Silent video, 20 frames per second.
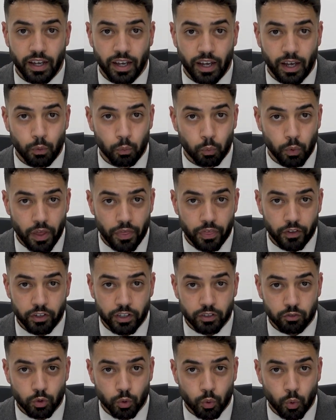and whether
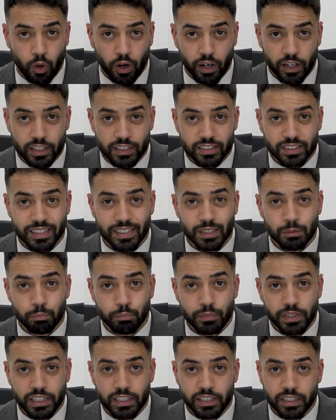it requires
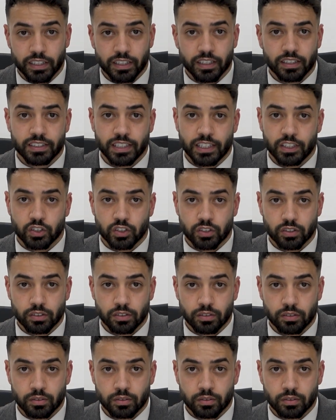immediate attention.